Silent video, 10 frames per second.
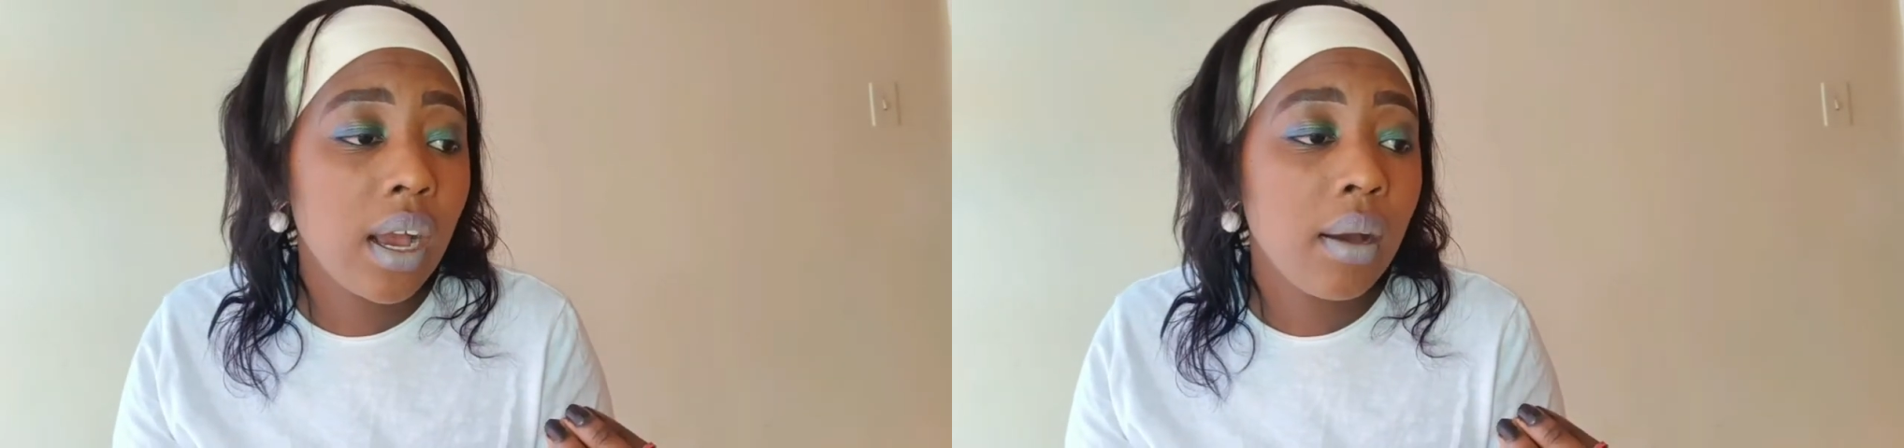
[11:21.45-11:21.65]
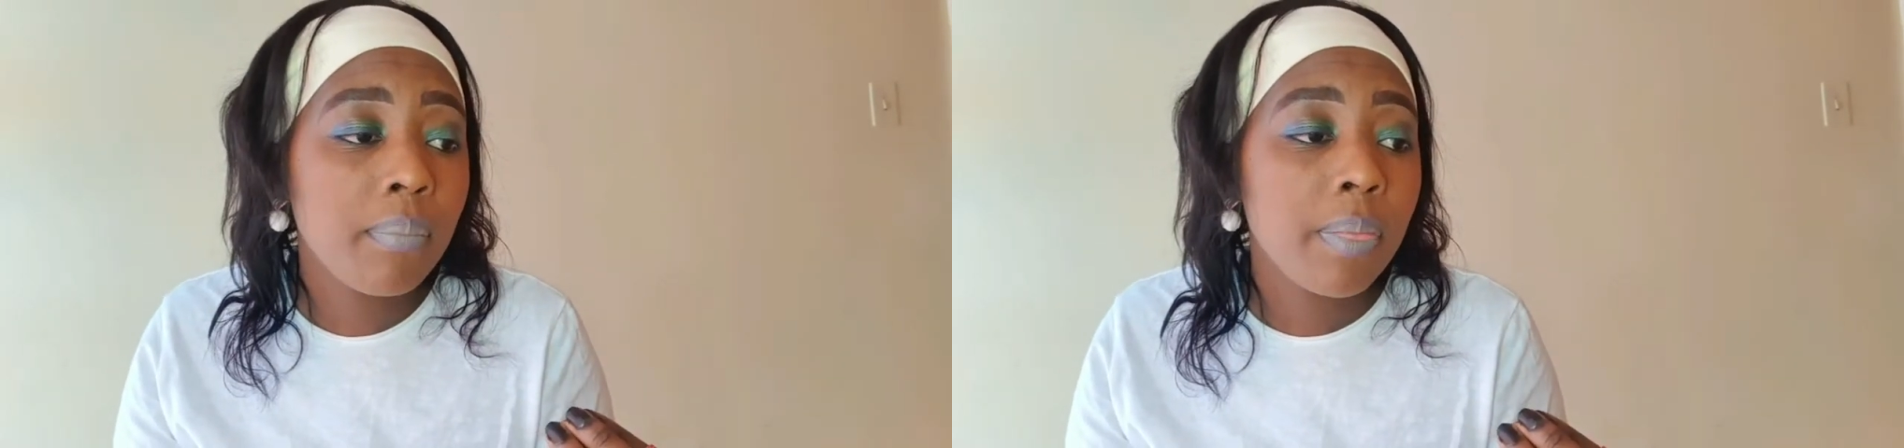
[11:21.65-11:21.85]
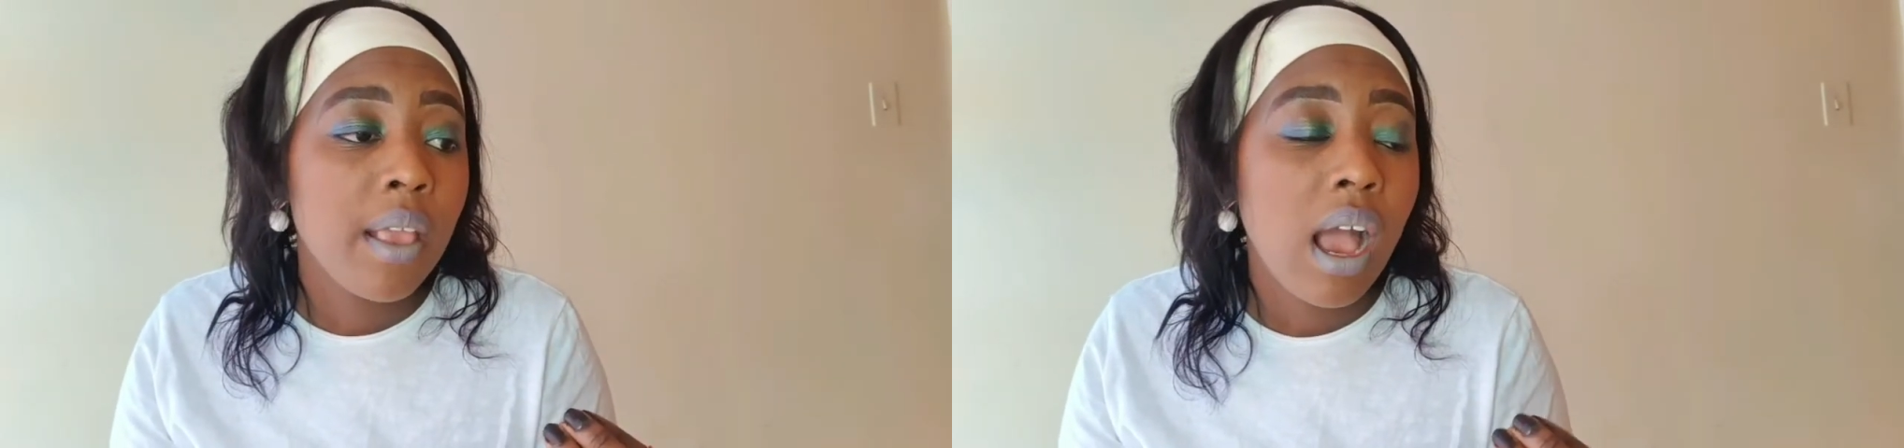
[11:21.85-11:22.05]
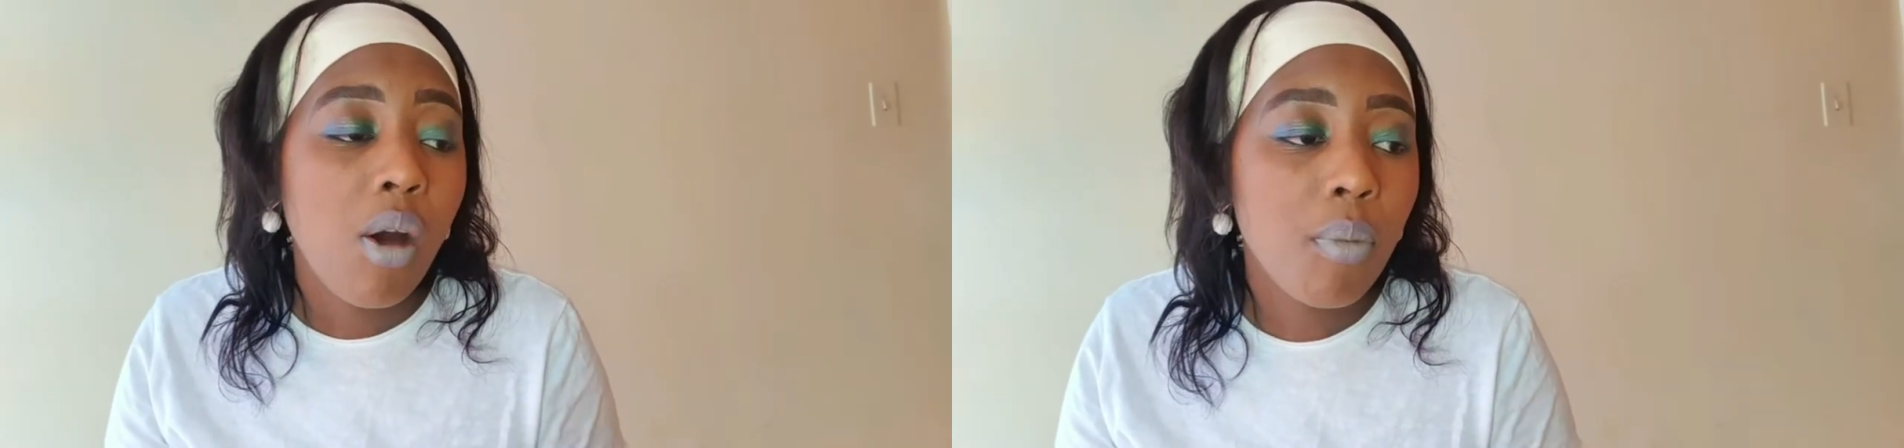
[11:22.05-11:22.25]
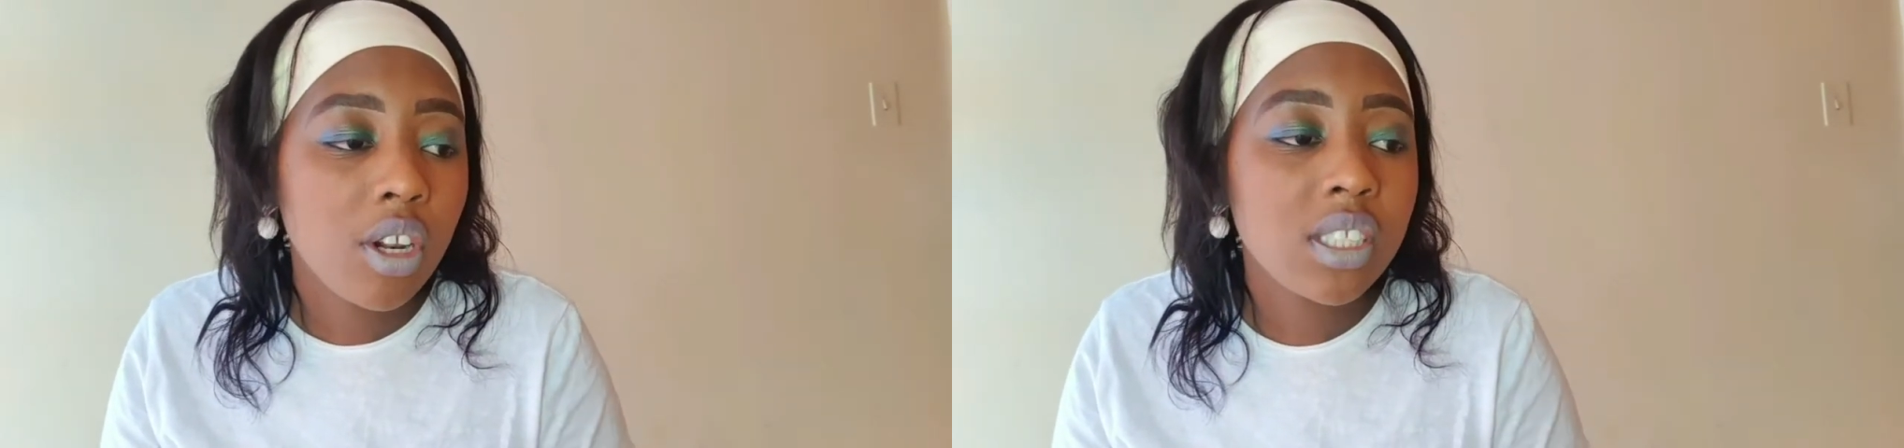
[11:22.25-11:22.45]

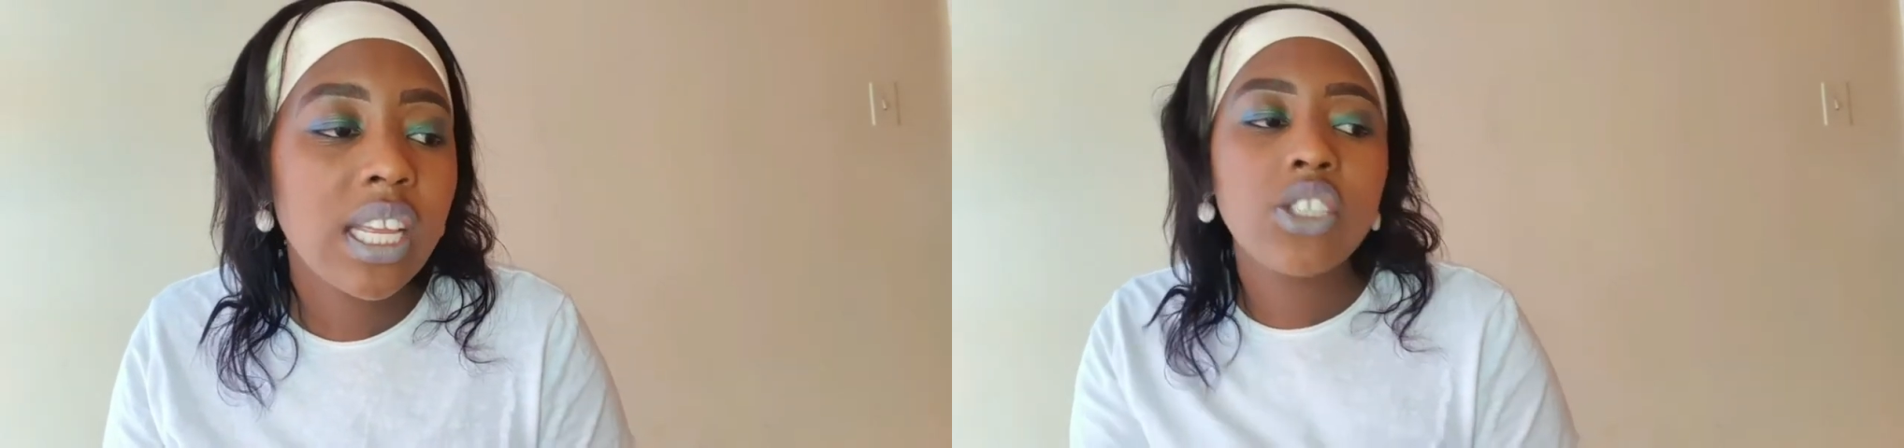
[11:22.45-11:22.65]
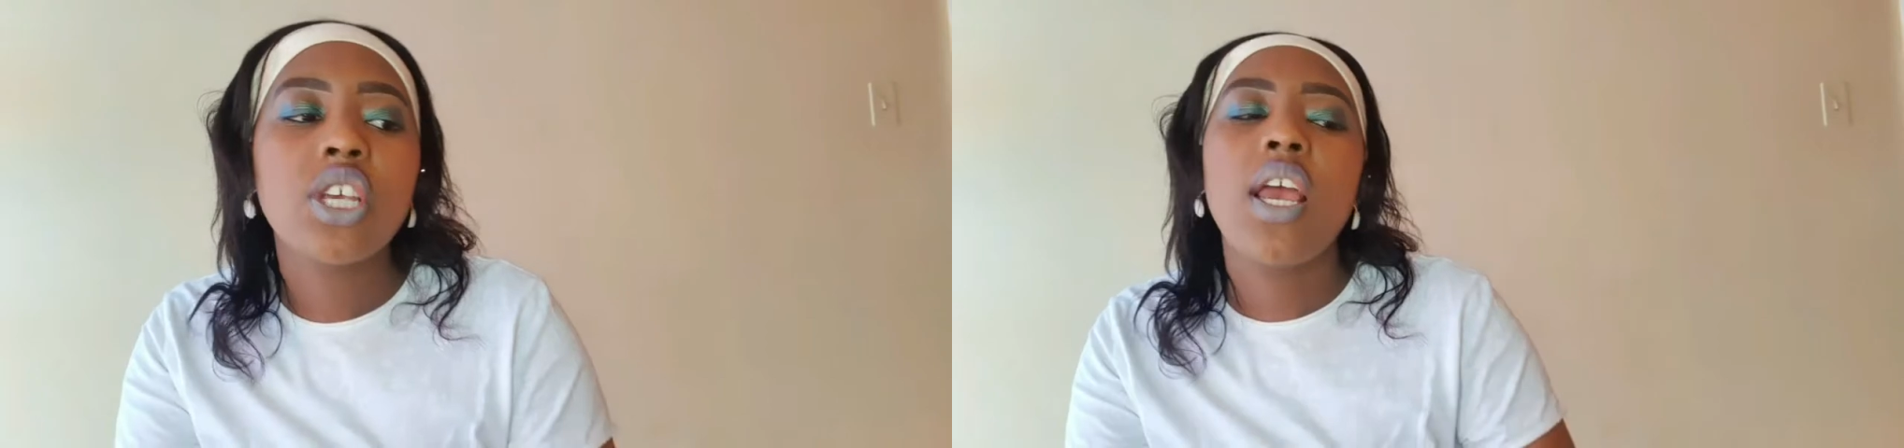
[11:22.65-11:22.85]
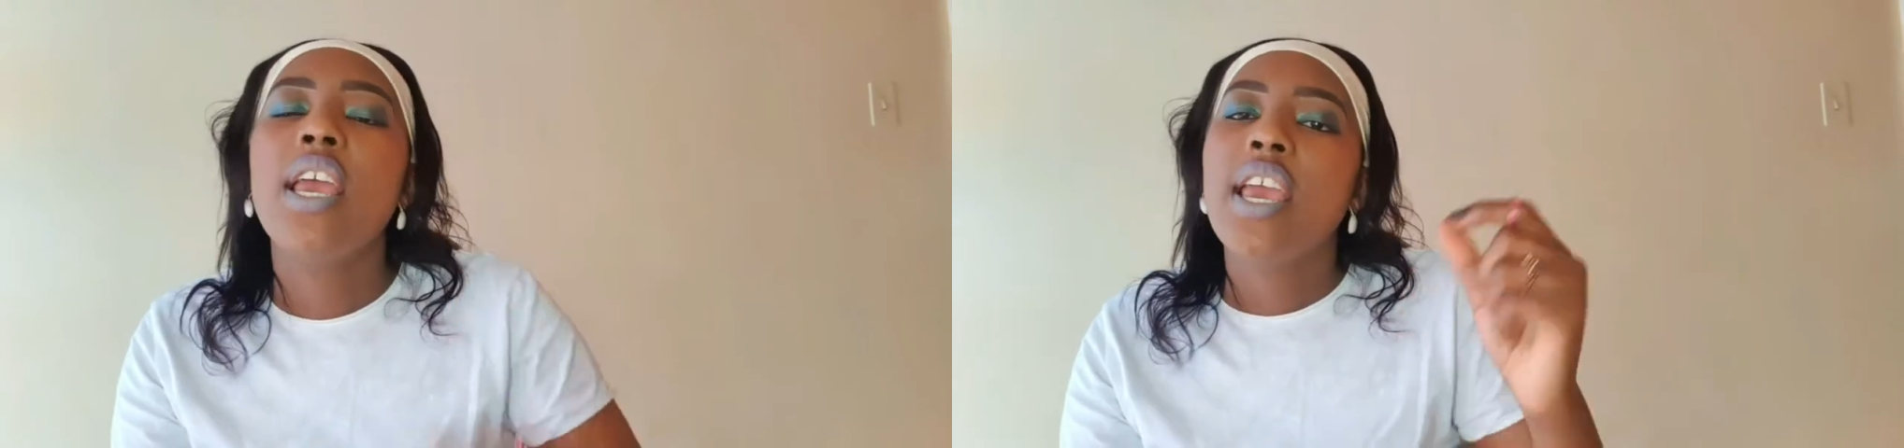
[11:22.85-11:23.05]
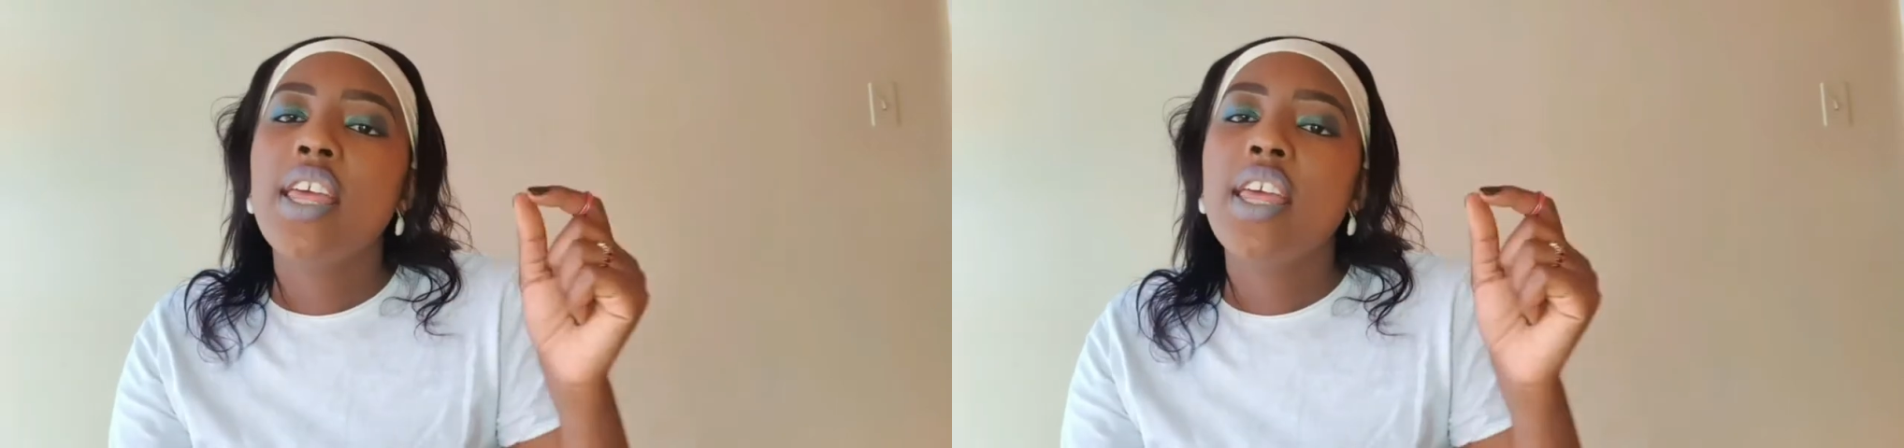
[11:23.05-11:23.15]
our model denture,